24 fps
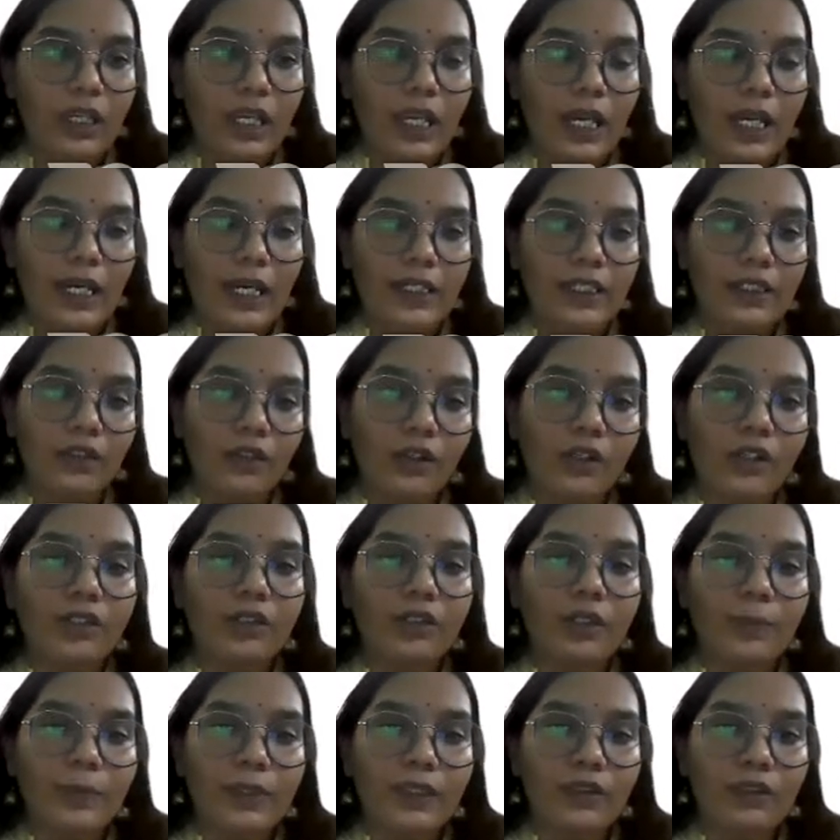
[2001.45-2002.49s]
And in order
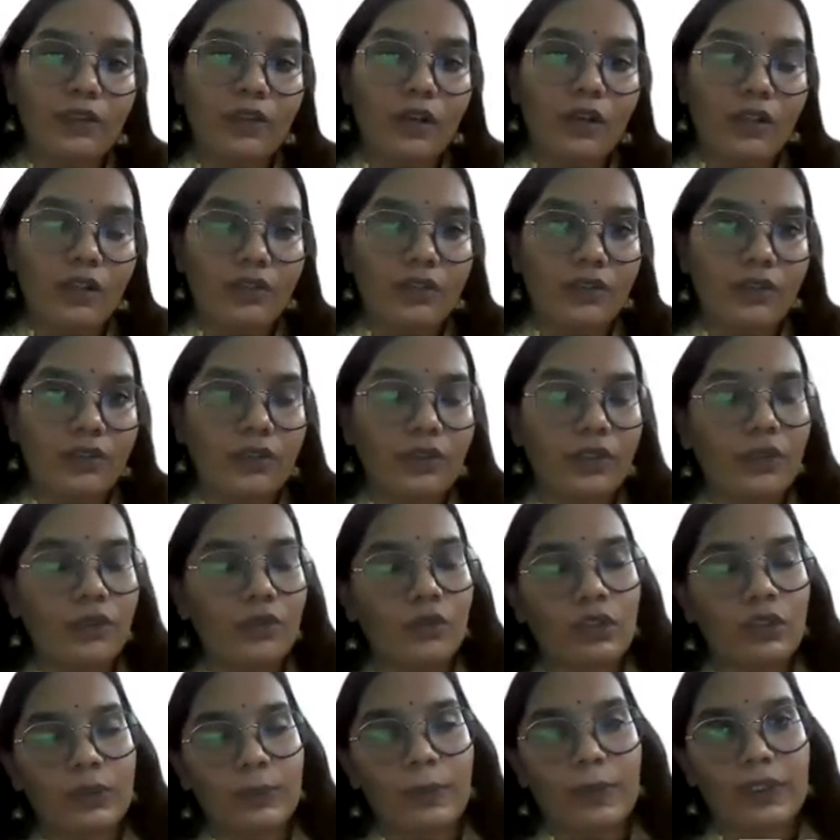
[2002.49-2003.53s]
to amend the constitution,
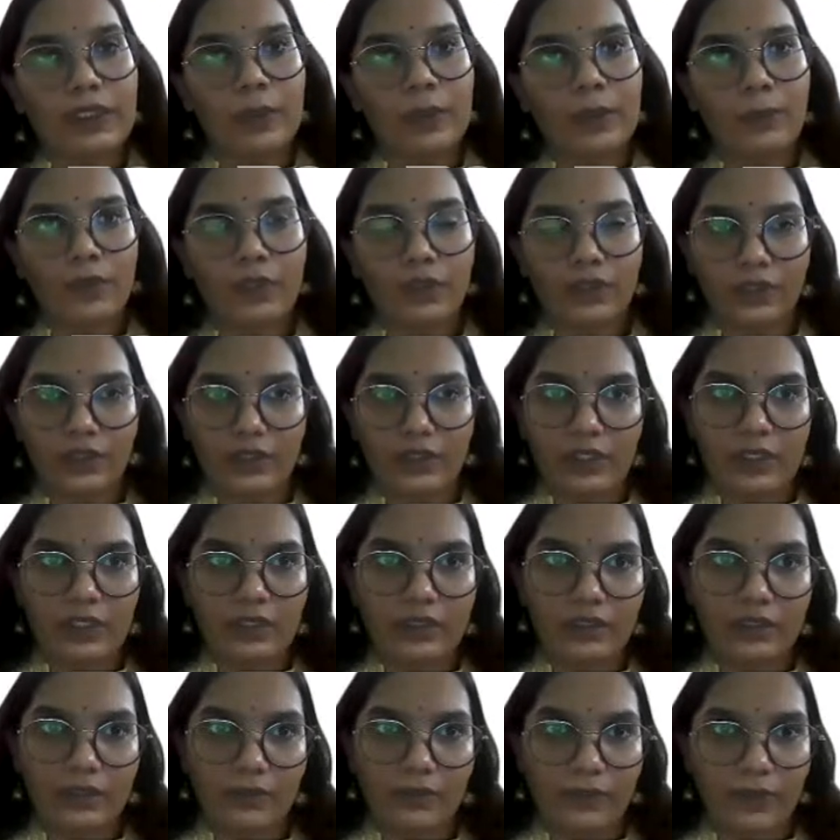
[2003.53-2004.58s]
no special procedure
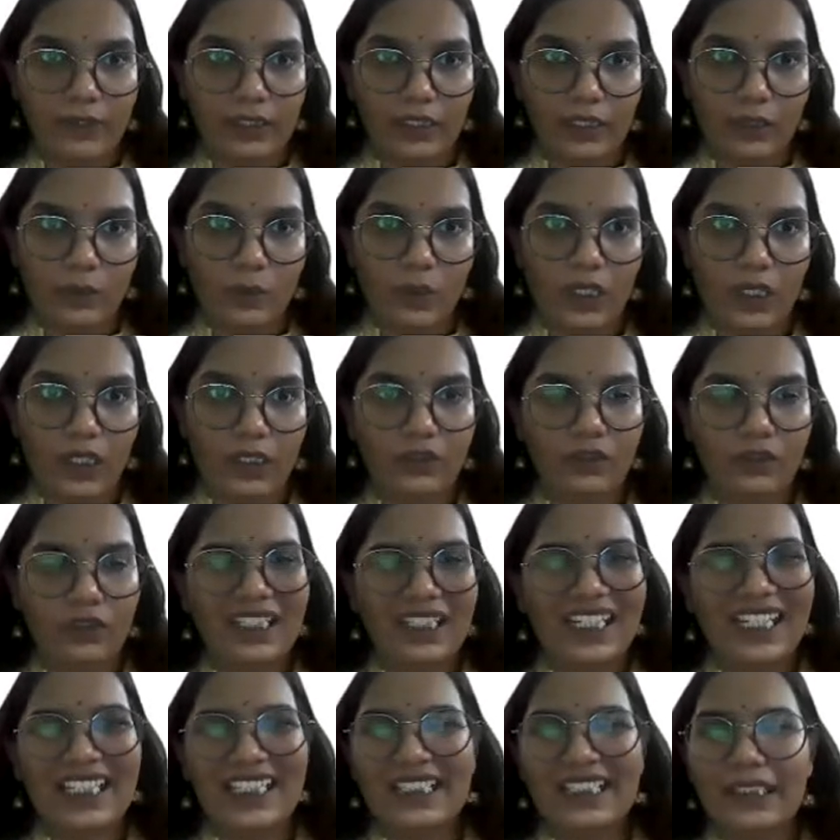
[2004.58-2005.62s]
is required. So
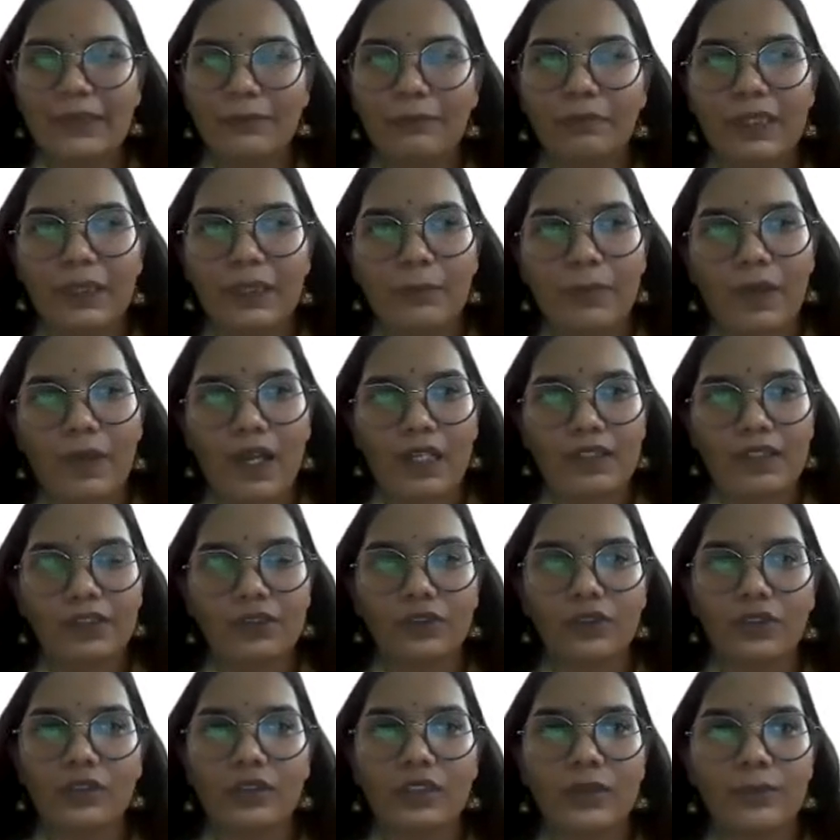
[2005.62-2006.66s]
they can simply pass
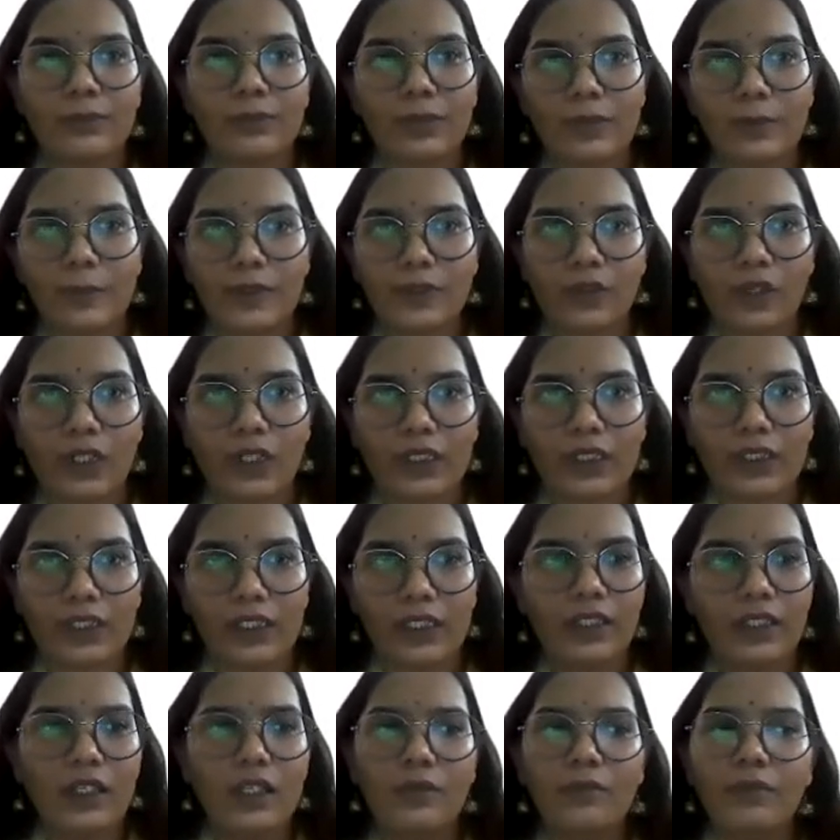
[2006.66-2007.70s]
it through simple
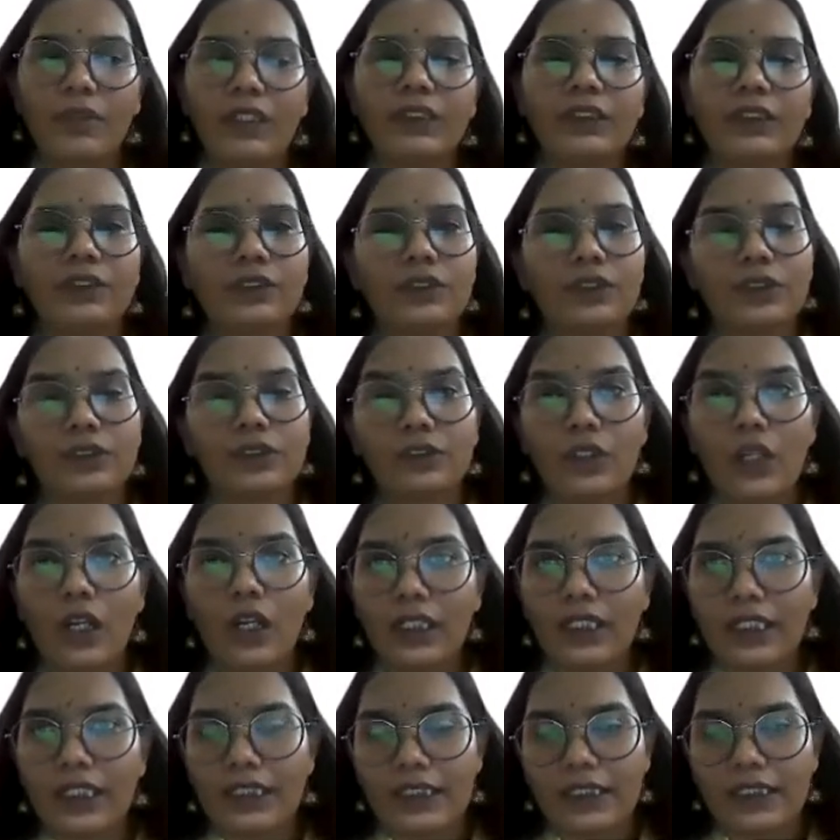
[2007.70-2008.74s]
majority, but it will
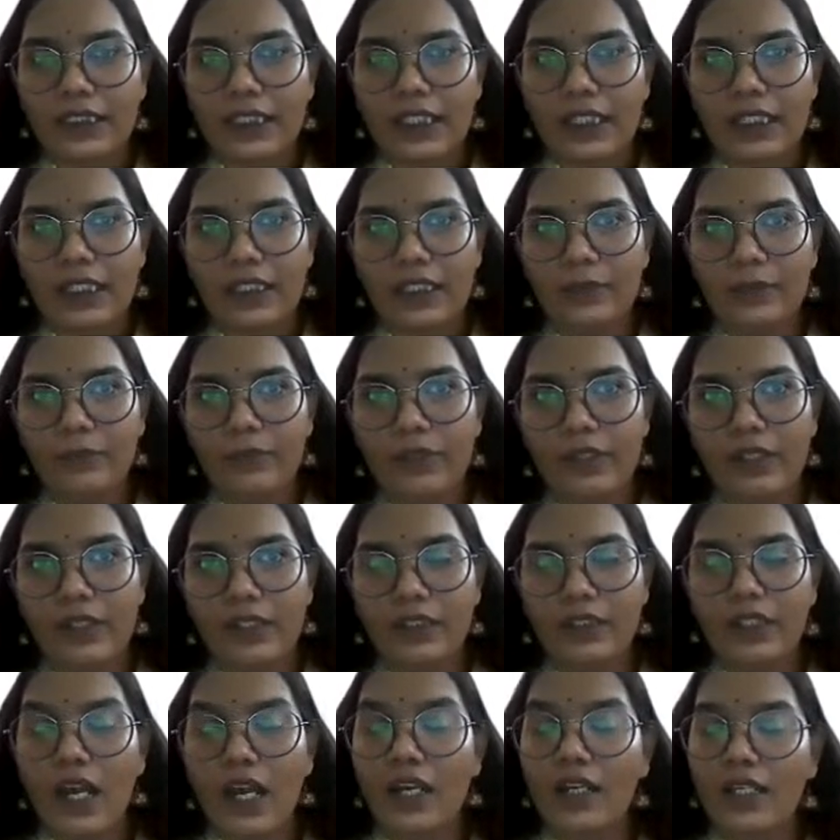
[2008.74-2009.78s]
not necessarily
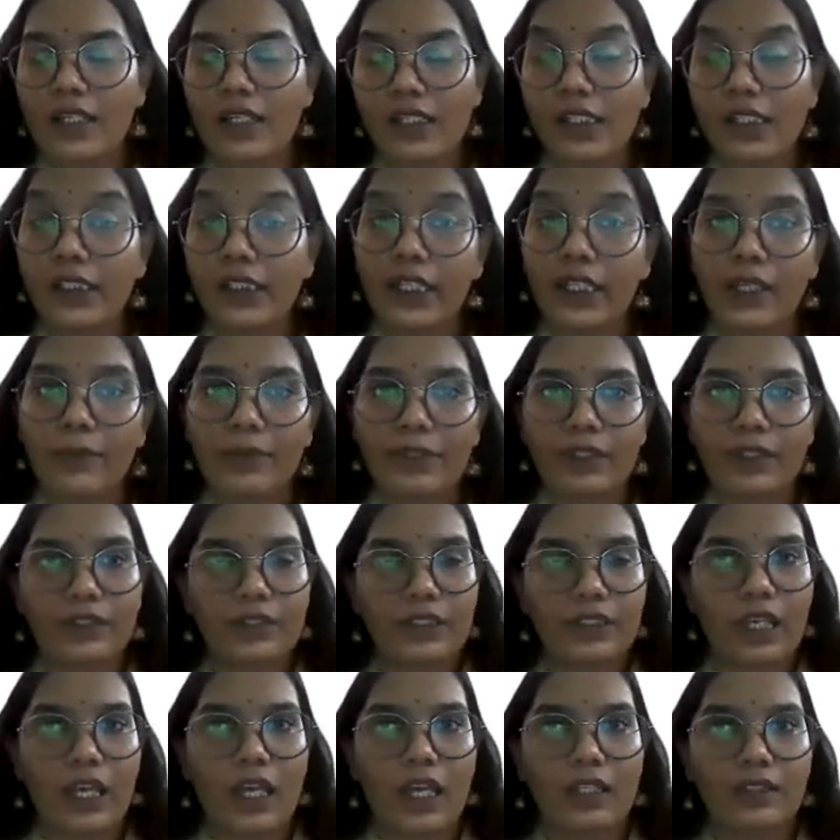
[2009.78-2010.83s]
be done in India,
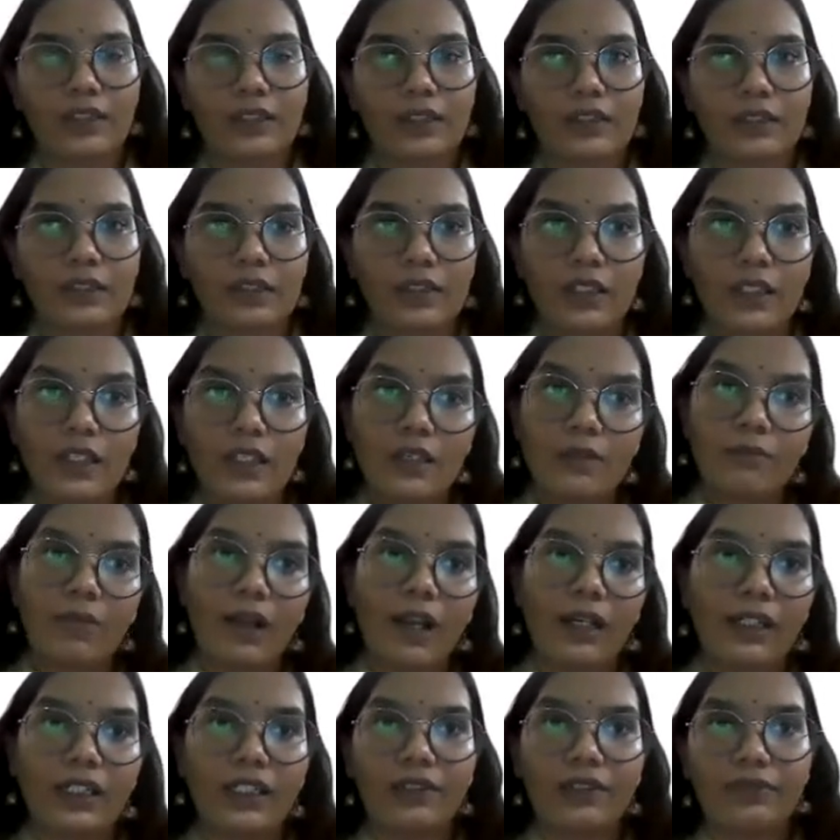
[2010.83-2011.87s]
because ours is
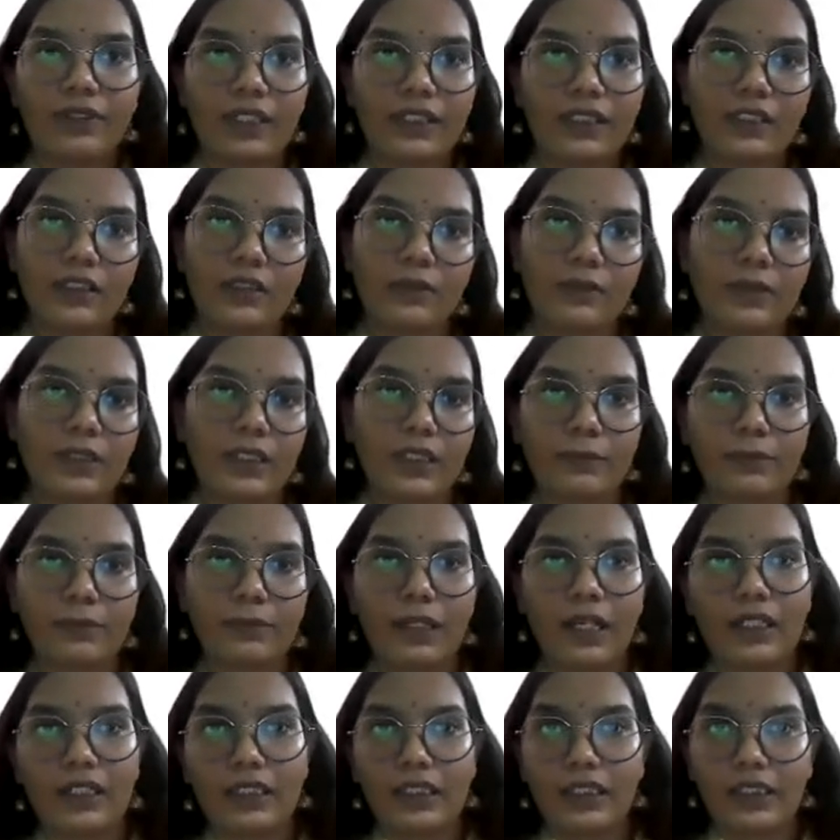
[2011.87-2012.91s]
partly flexible and
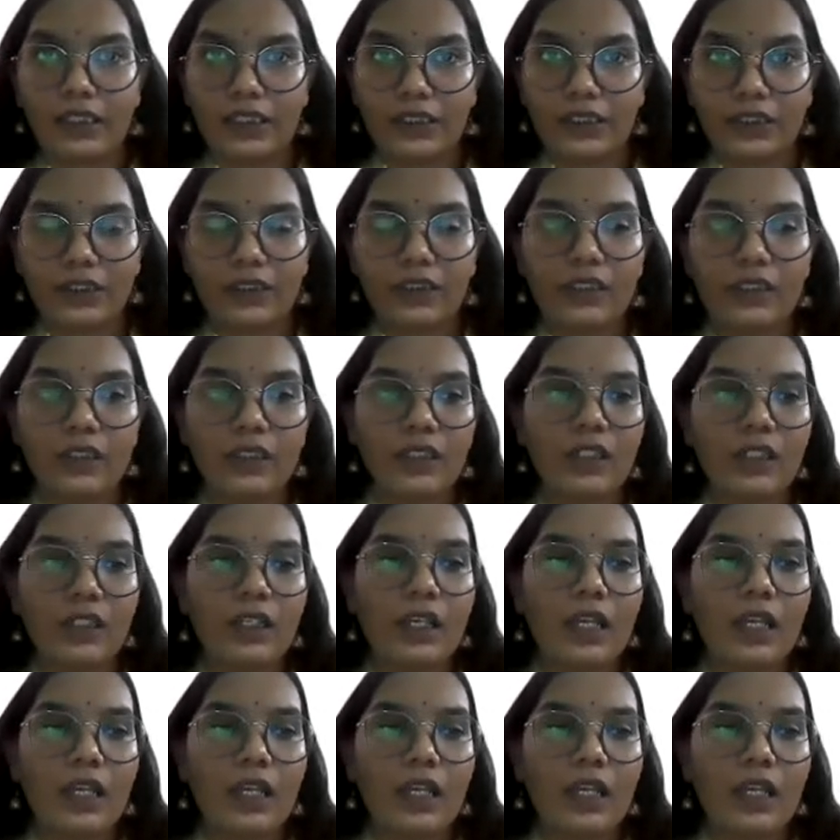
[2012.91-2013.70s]
partly rigid.